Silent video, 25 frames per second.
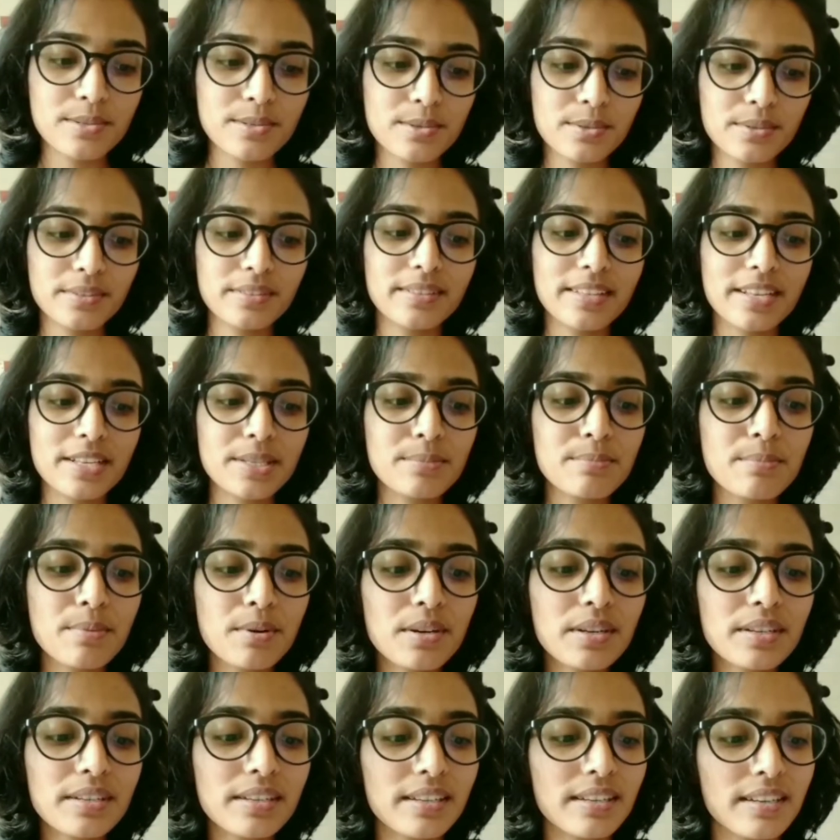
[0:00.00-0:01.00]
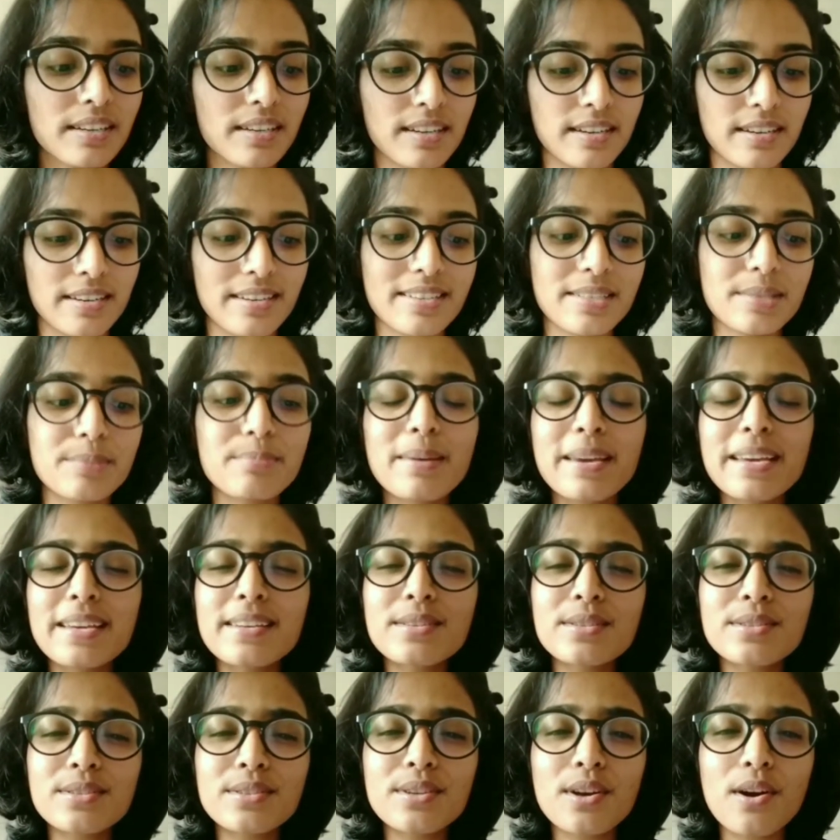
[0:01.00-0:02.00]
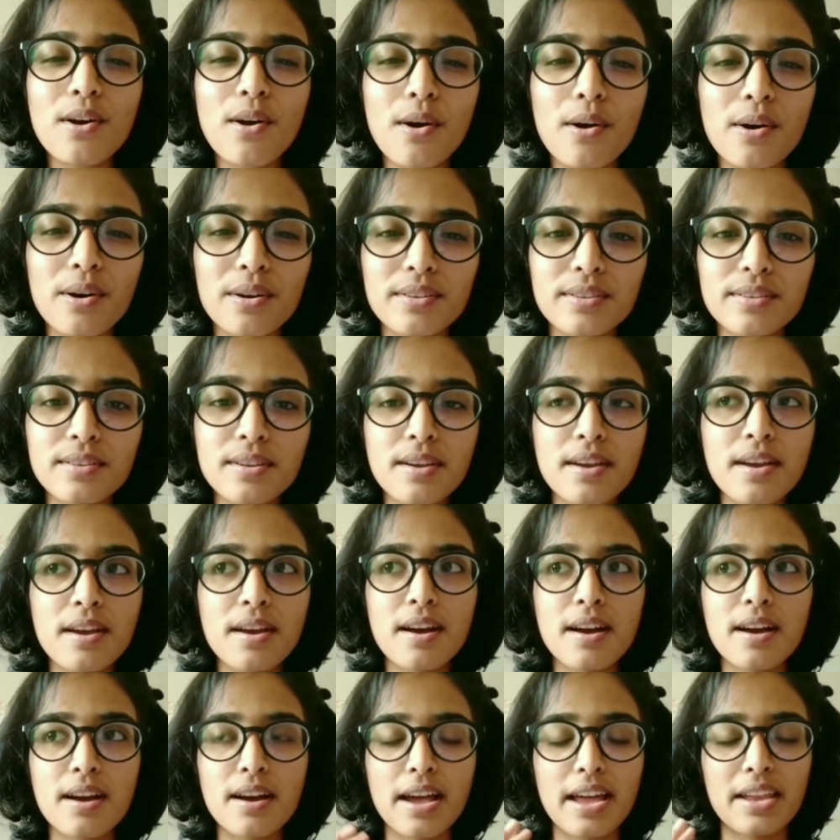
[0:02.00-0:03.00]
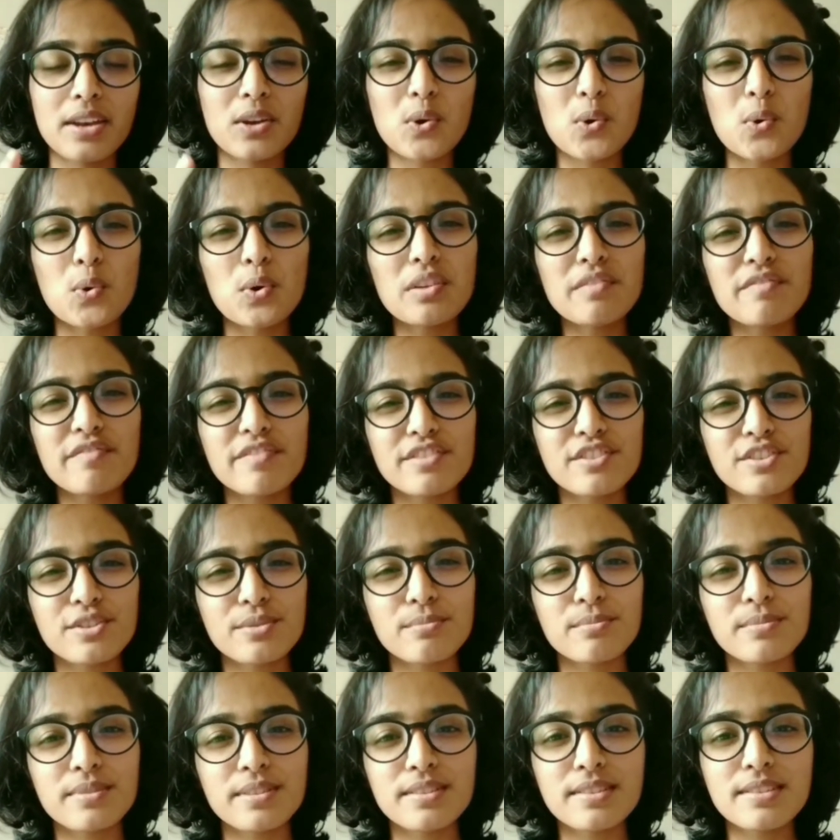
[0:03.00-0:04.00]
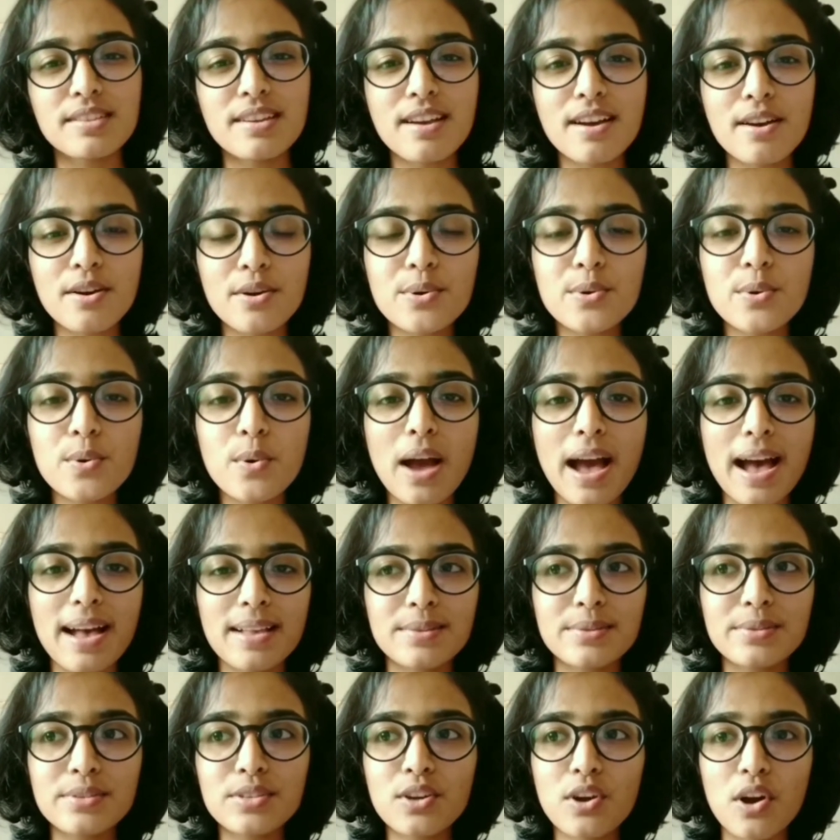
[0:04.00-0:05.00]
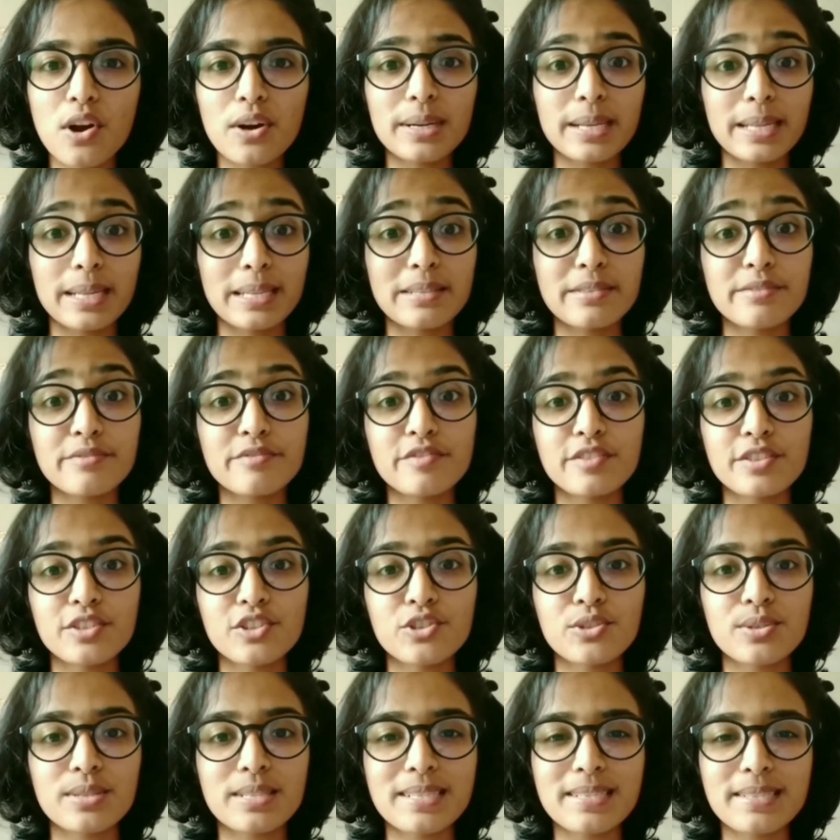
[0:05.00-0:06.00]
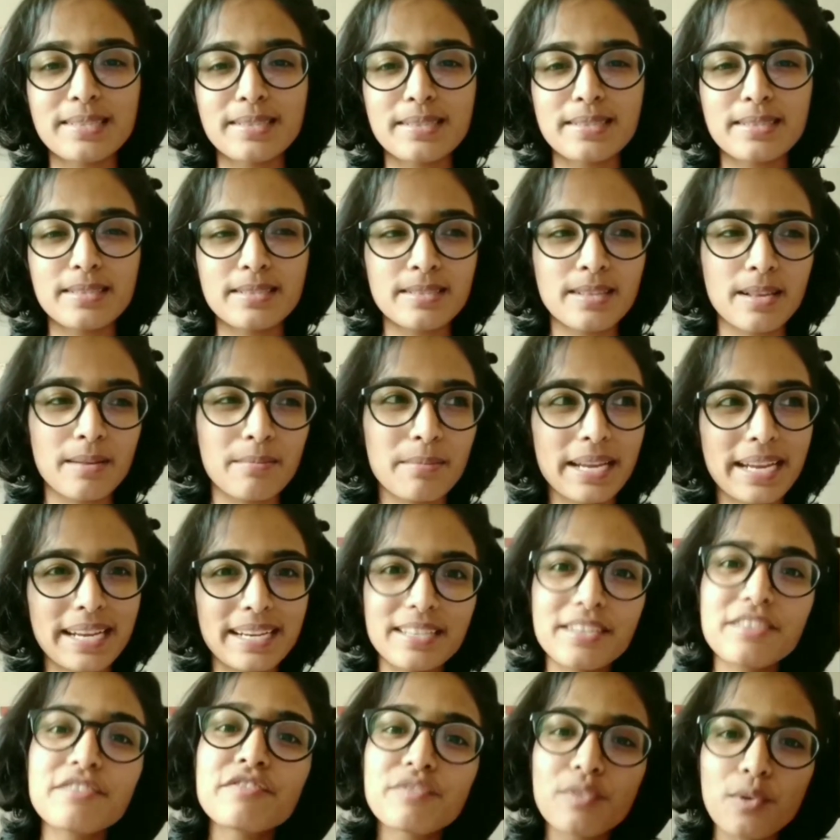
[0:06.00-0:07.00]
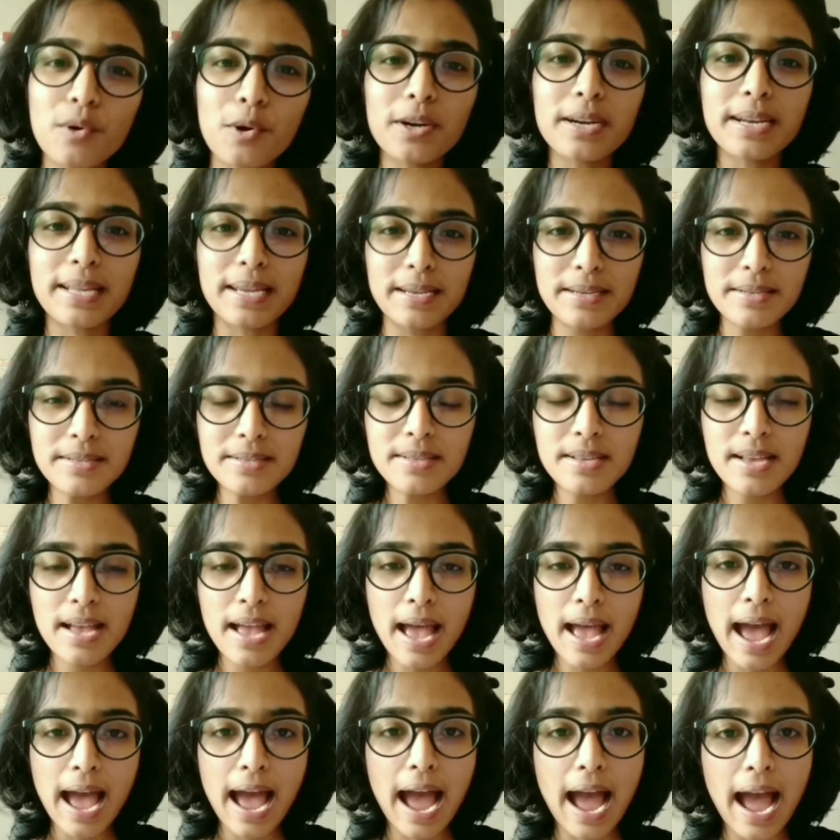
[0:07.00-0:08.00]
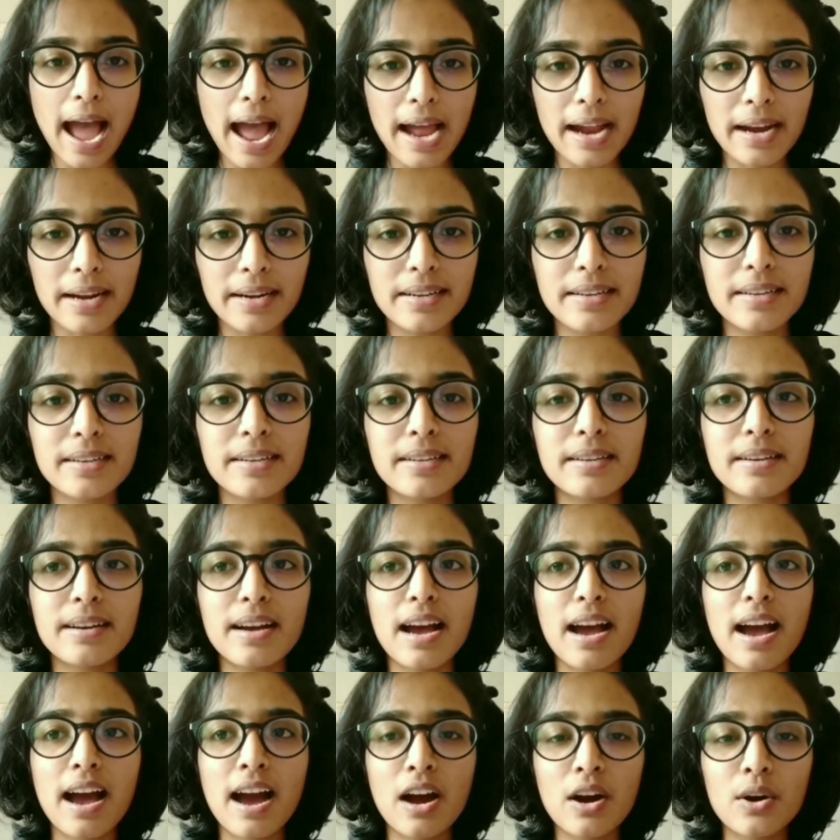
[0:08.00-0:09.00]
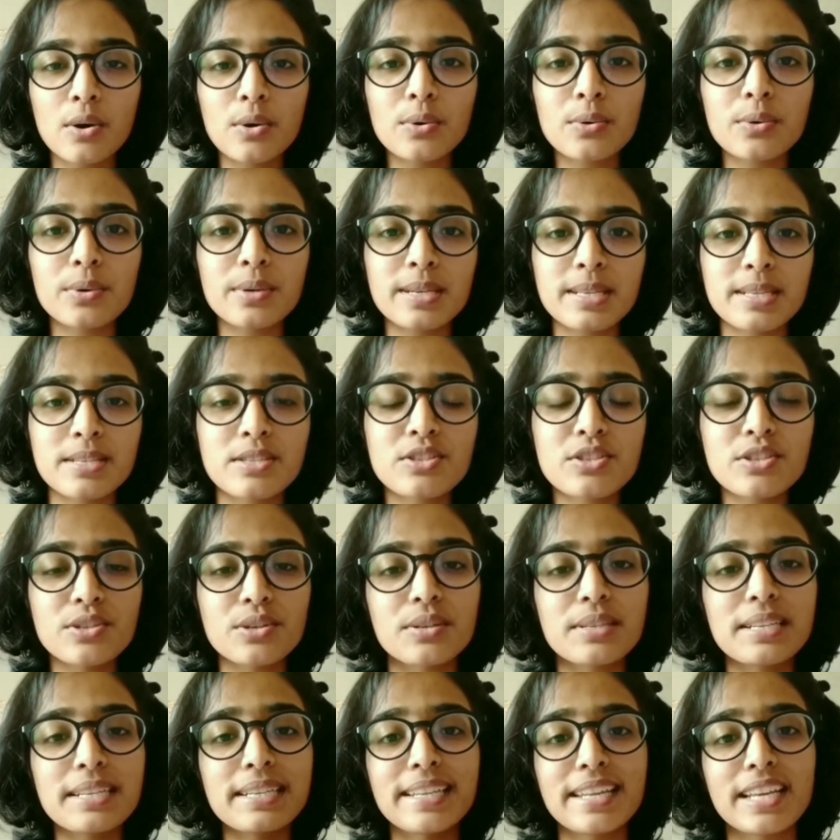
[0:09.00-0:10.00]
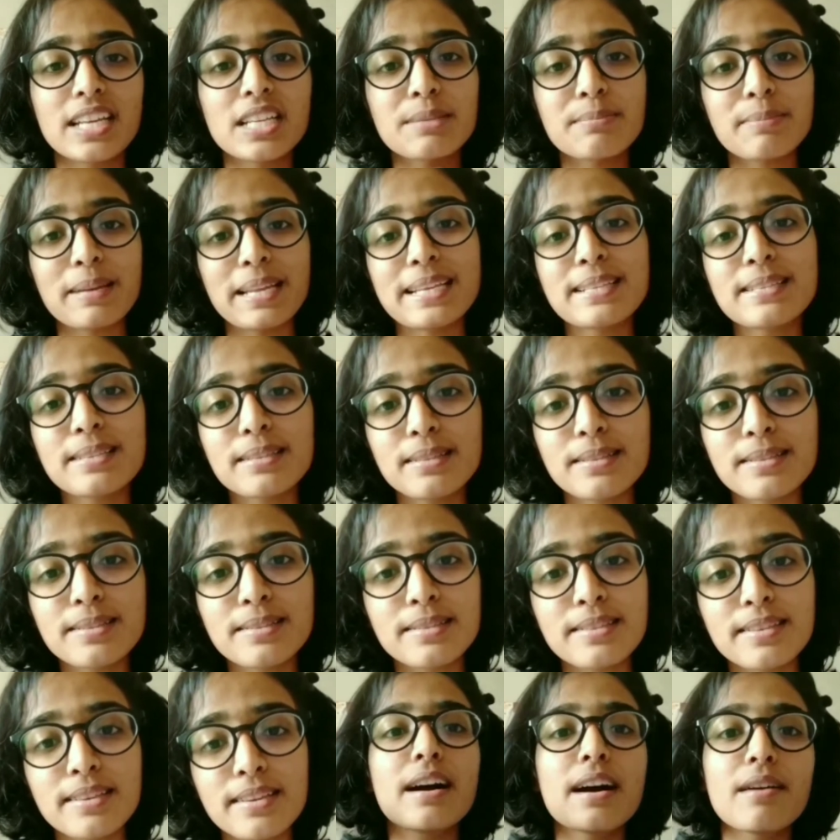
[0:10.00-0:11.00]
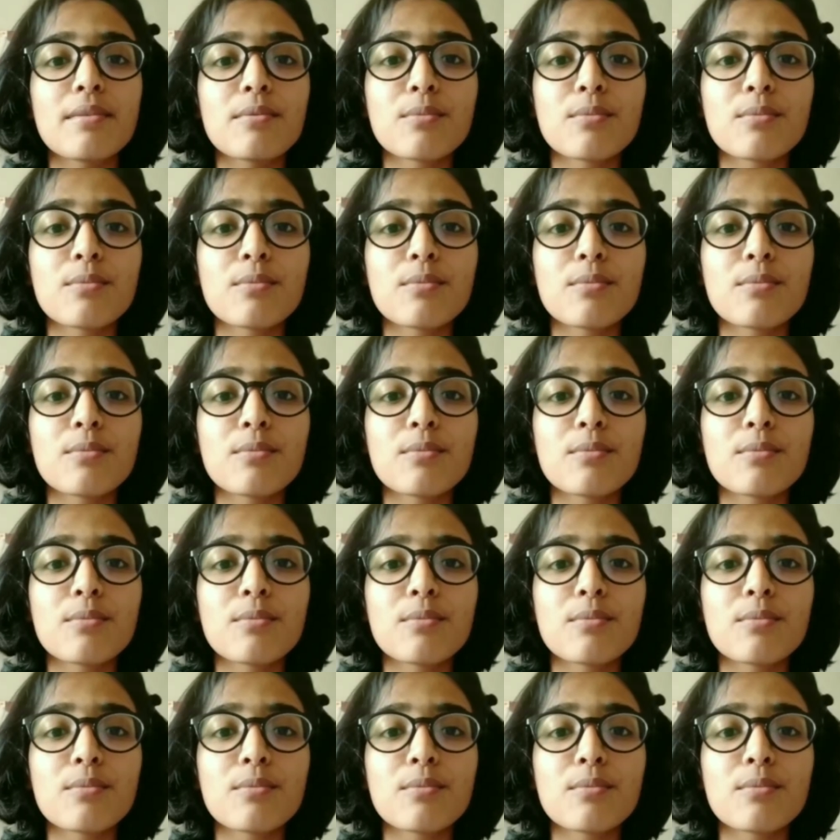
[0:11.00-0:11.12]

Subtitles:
So this book is based on an old fisherman who hasn't caught any fish since some 84 days, and how his journey takes place in the sea.